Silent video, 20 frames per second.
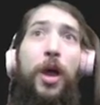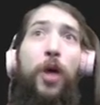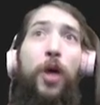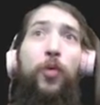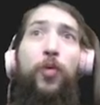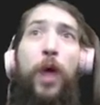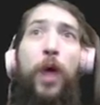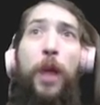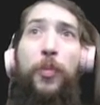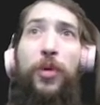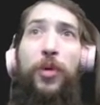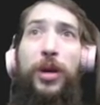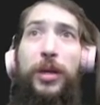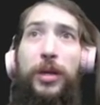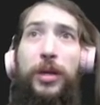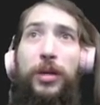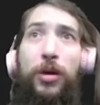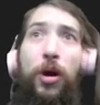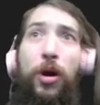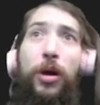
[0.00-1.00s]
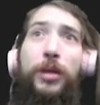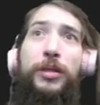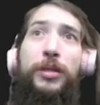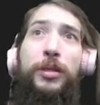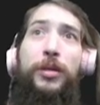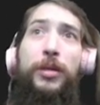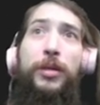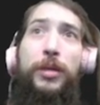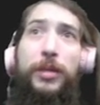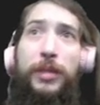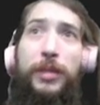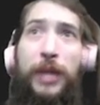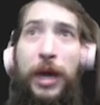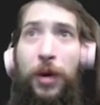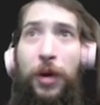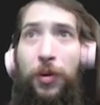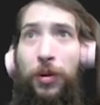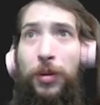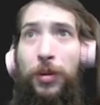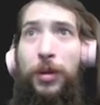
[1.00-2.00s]
Robert Gardner
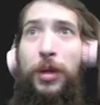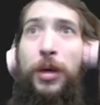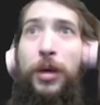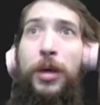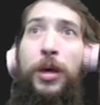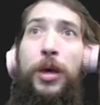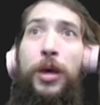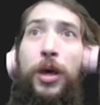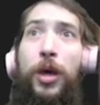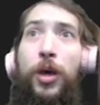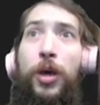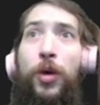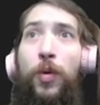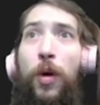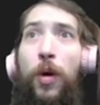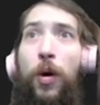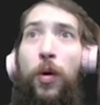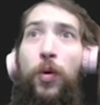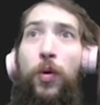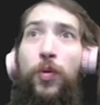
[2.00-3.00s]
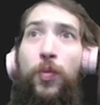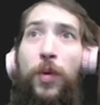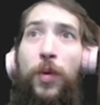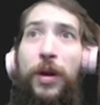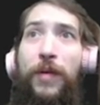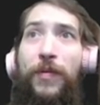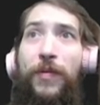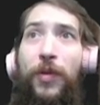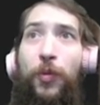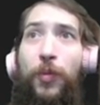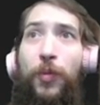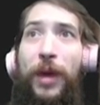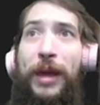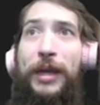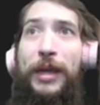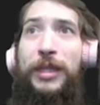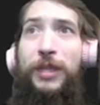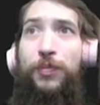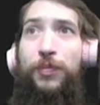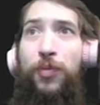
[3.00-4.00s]
Terrell, who owned one of the
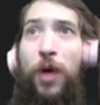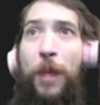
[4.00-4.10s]
raided